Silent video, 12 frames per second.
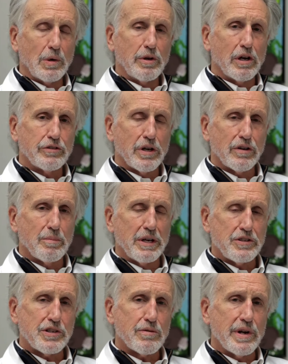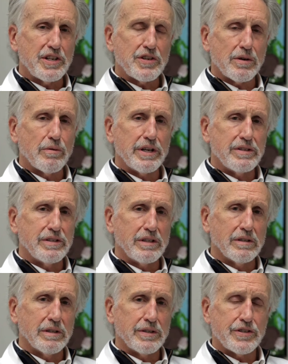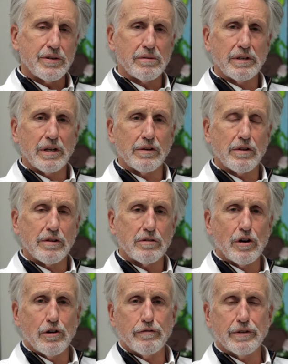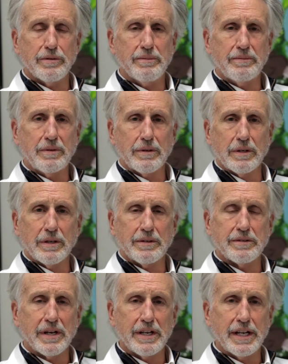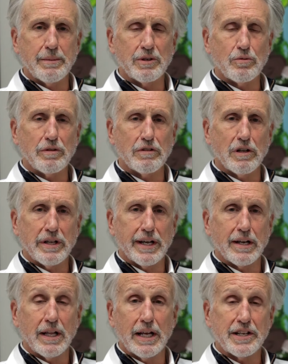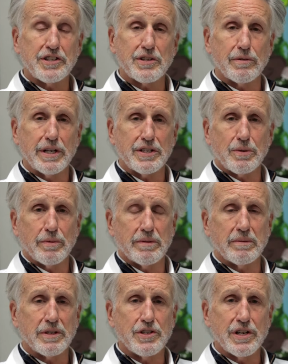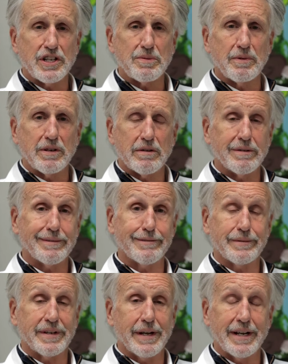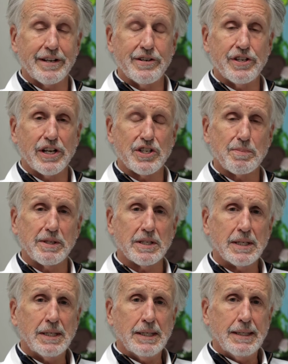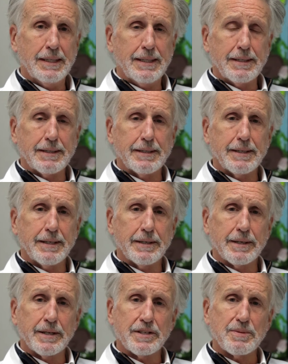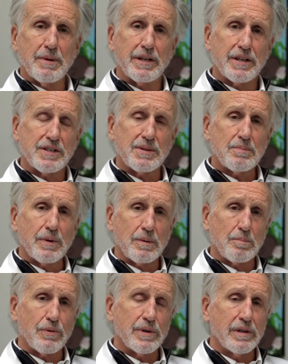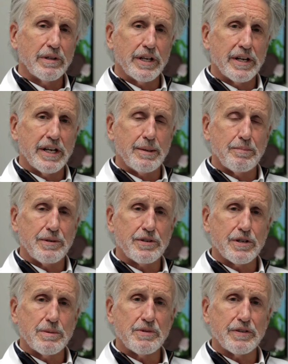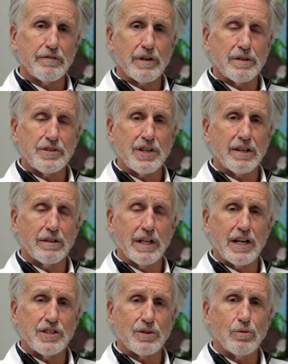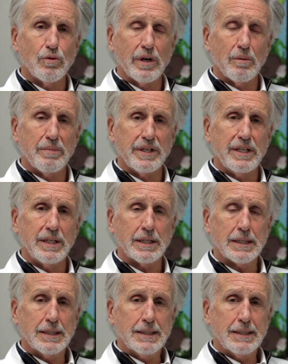we all talk about stress a great deal, and certainly under the COVID dynamic, we've all had a lot of stress with adjustment or not adjustment. It's made us pretty lit up in terms of our psychological well-being.